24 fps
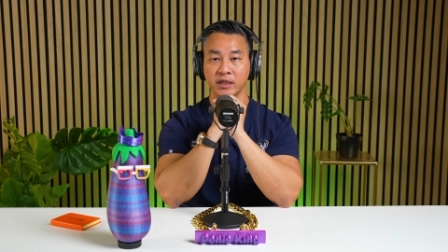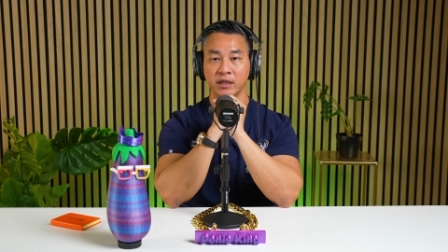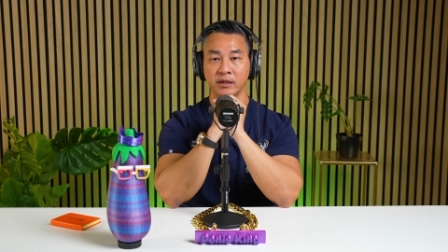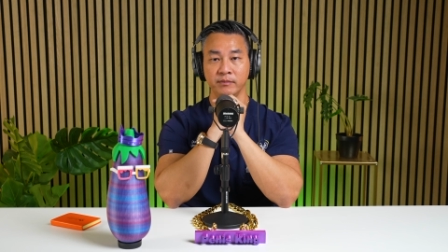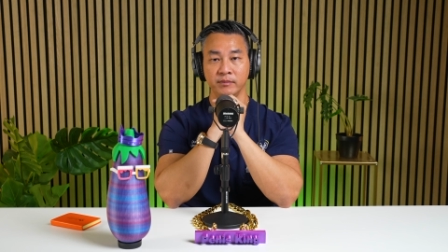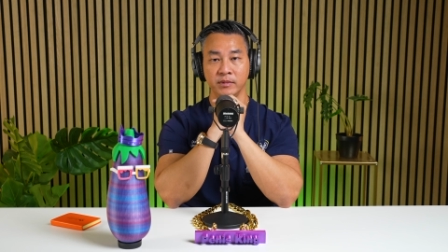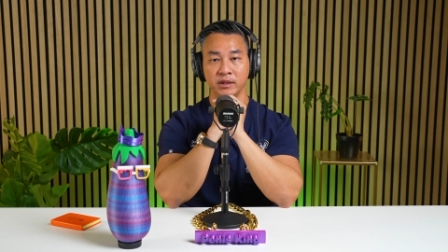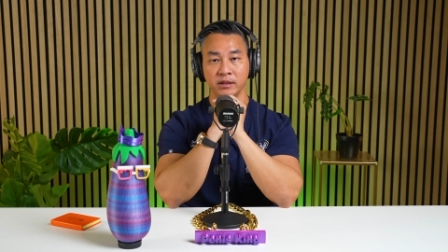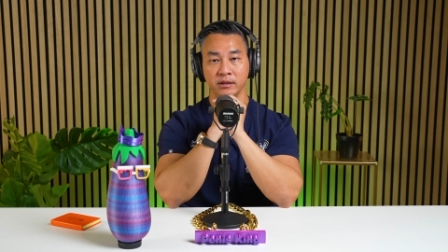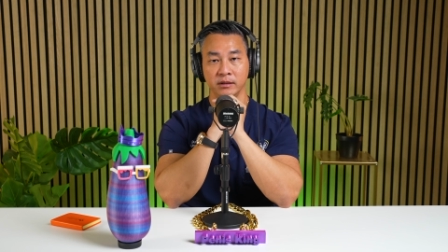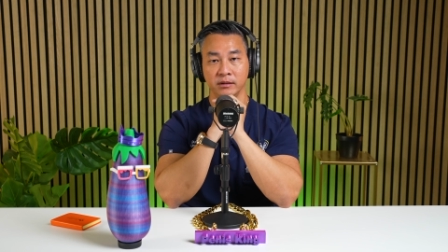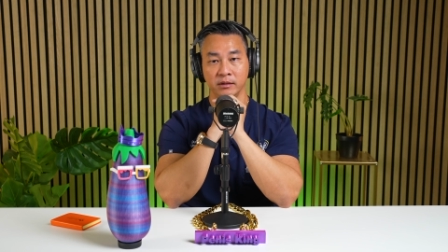I
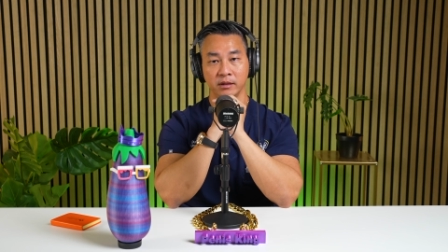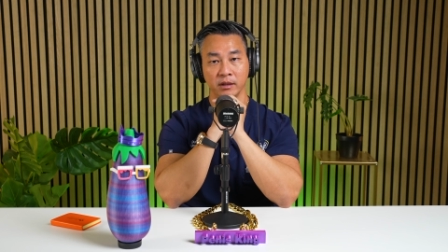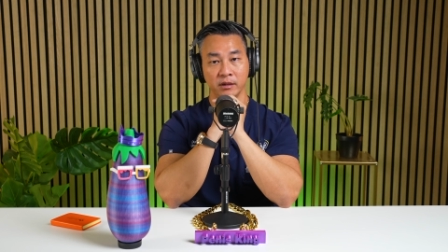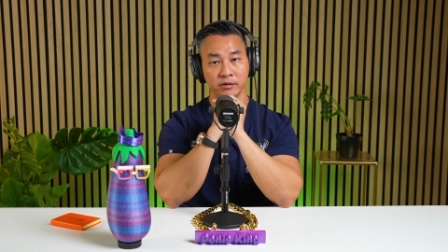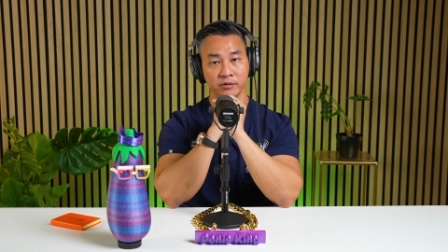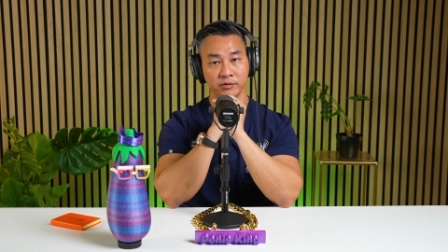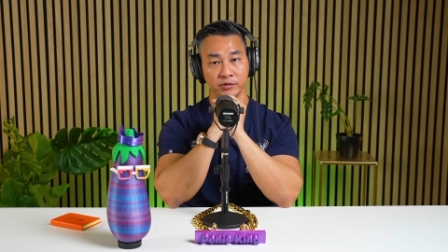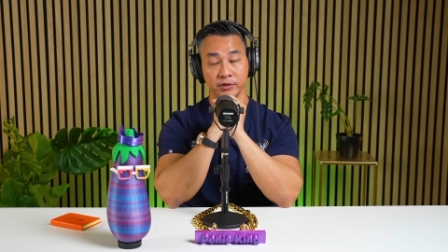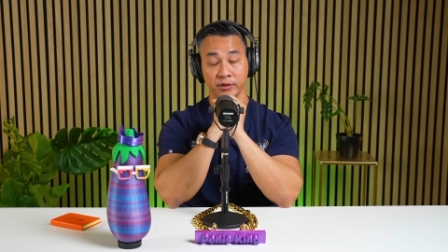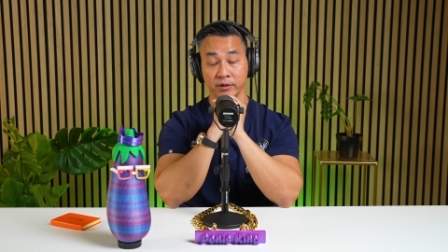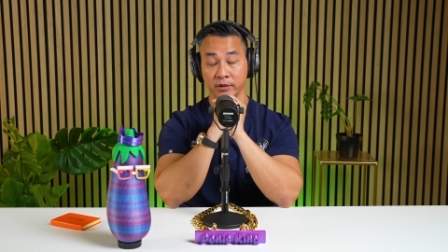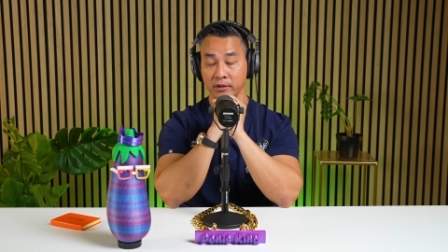mean,
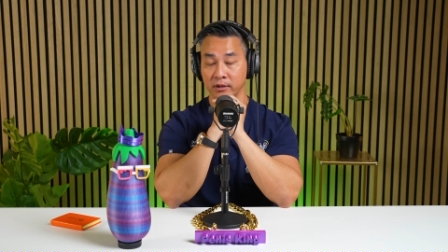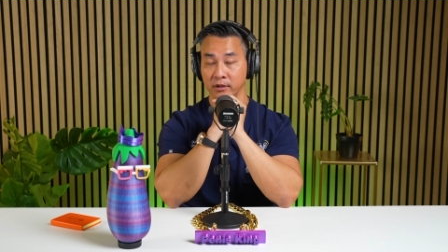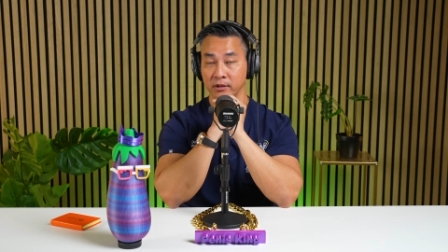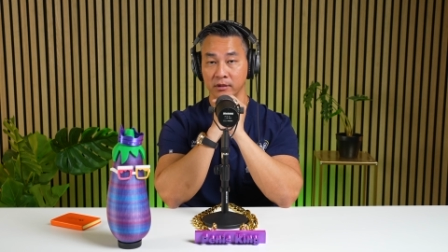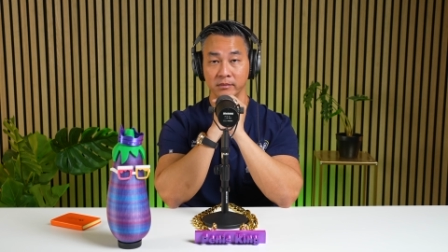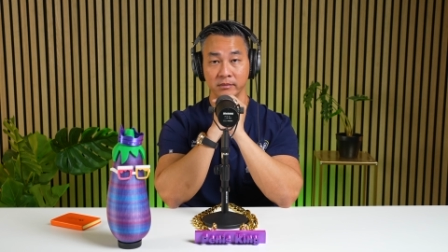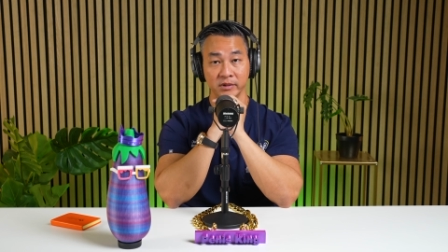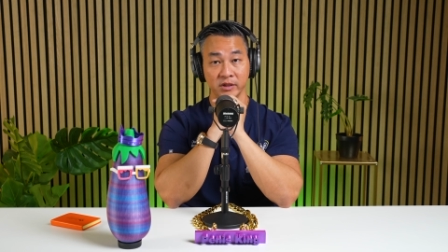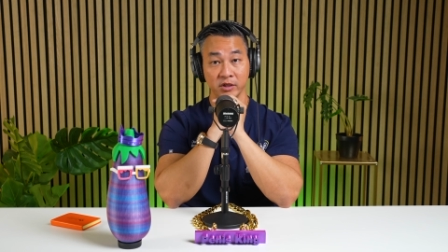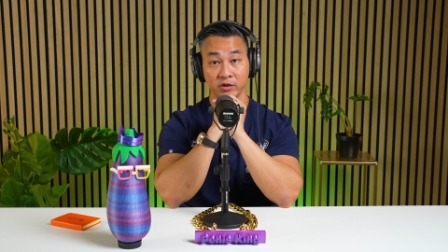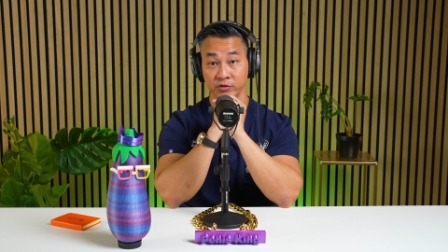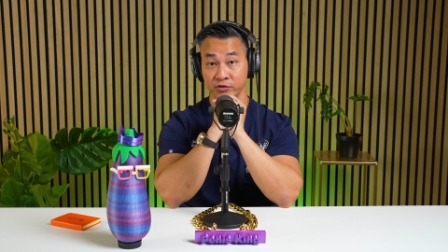those are
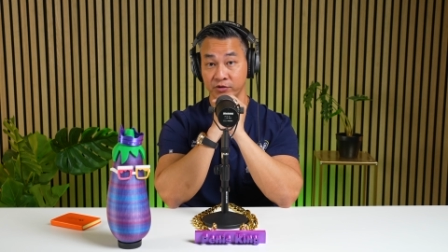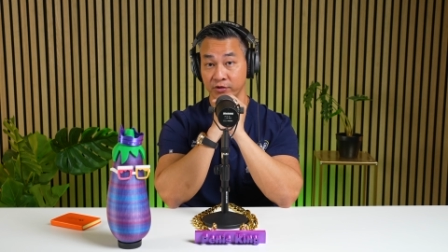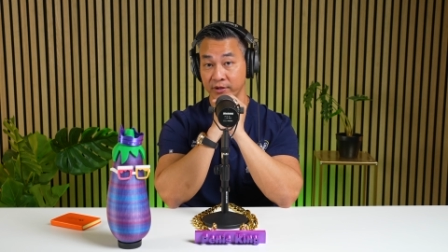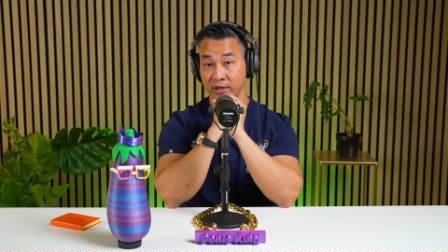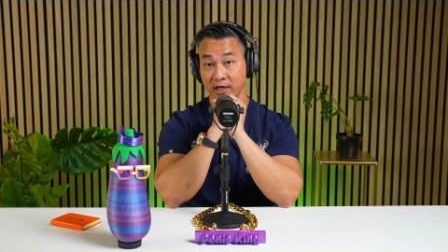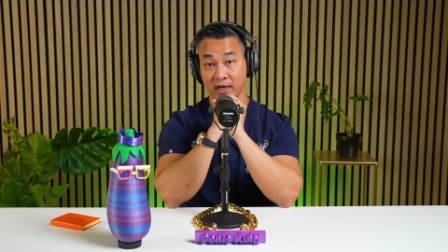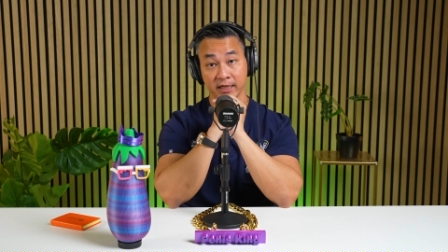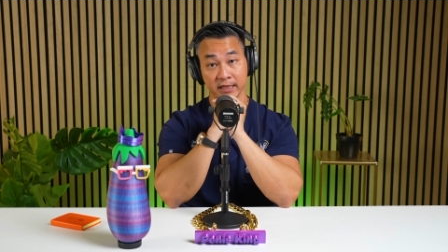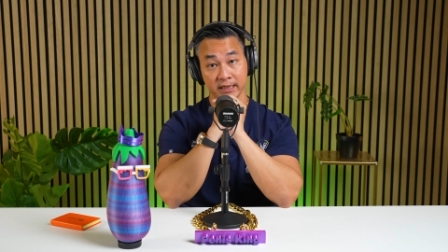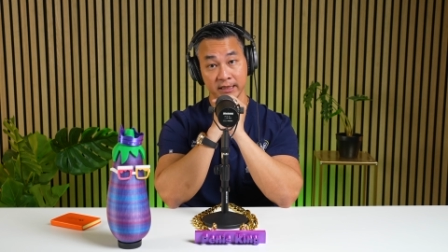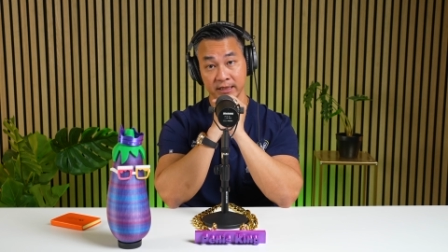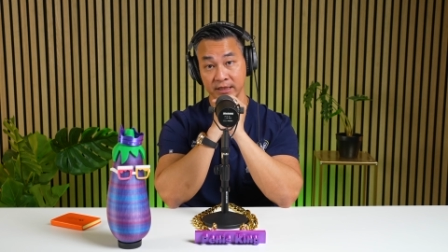
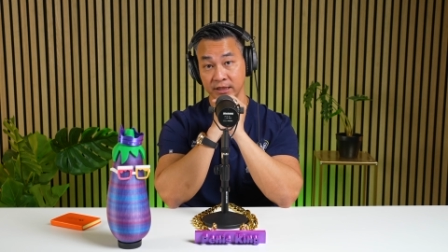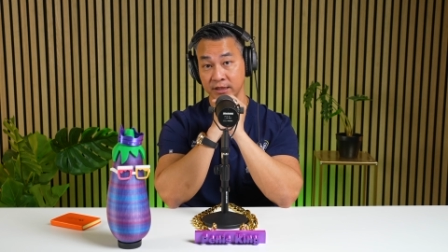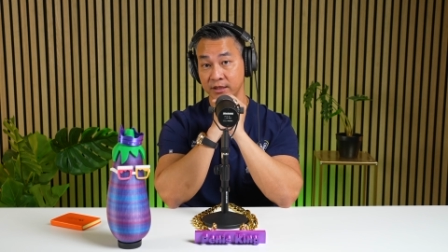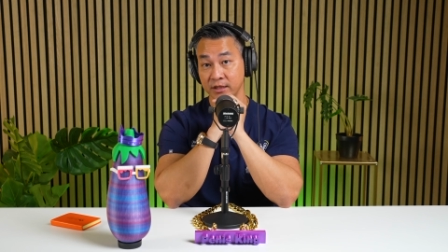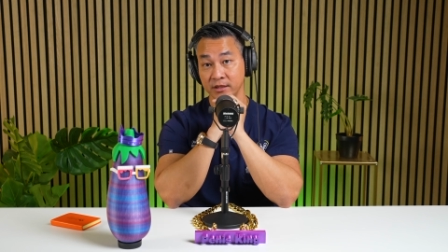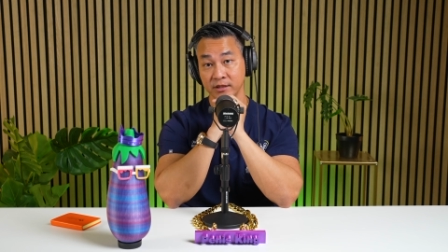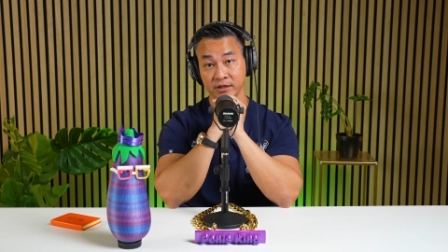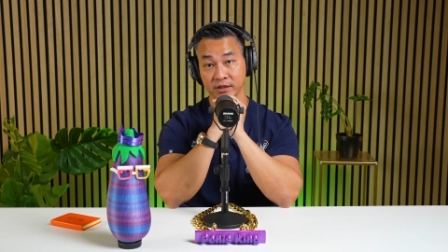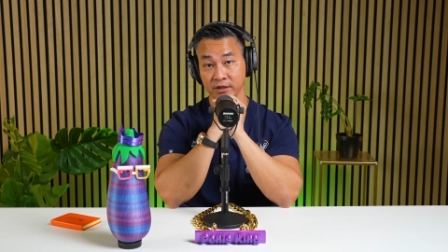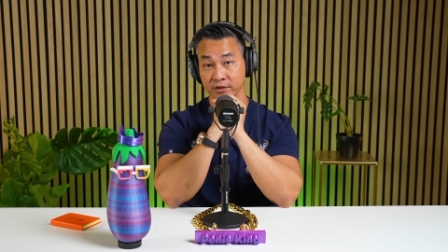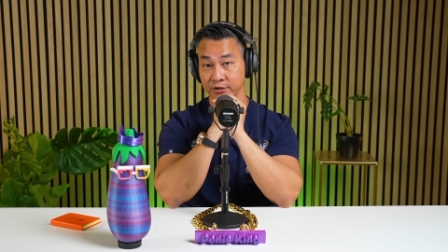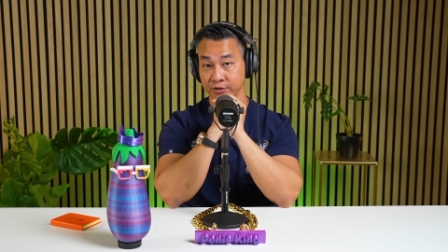not easy
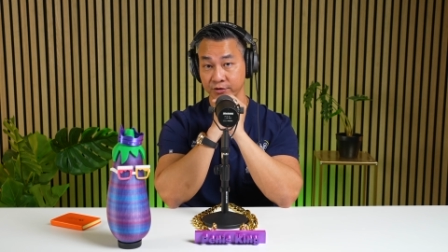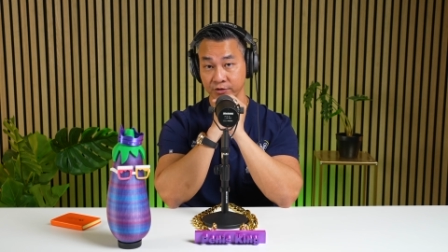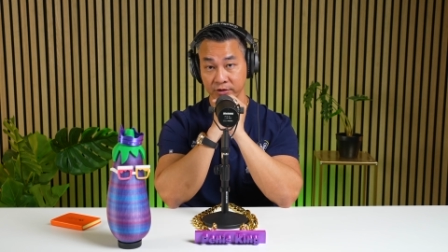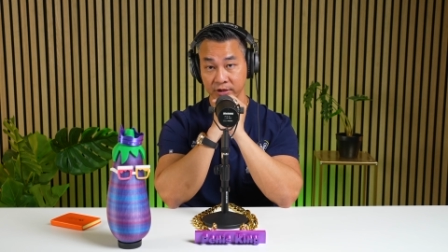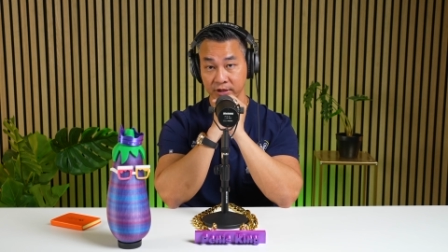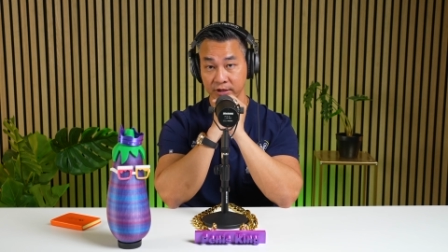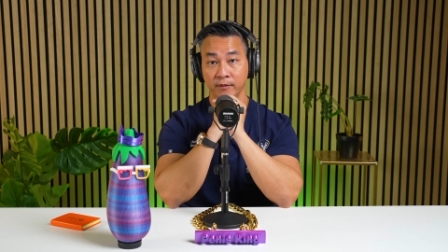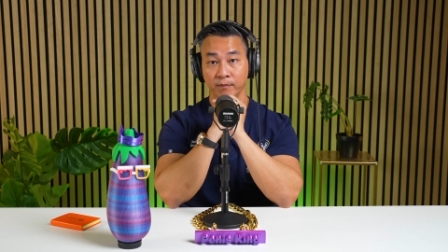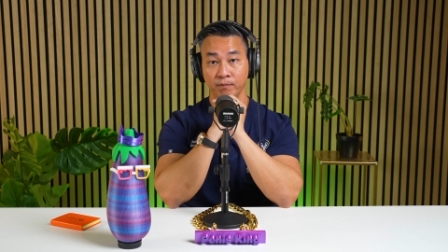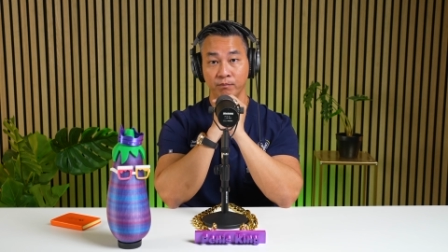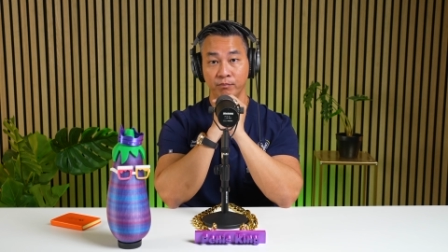surgeries,